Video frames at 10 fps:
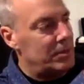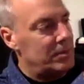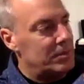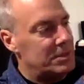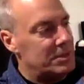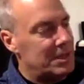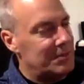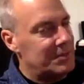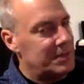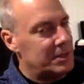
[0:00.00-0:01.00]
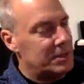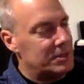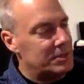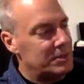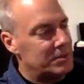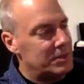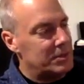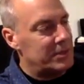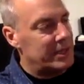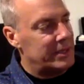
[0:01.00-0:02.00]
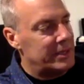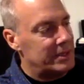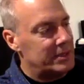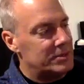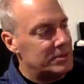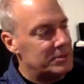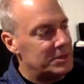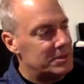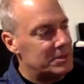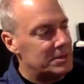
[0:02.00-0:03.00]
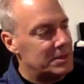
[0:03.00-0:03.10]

which is often included with the beginner instruments.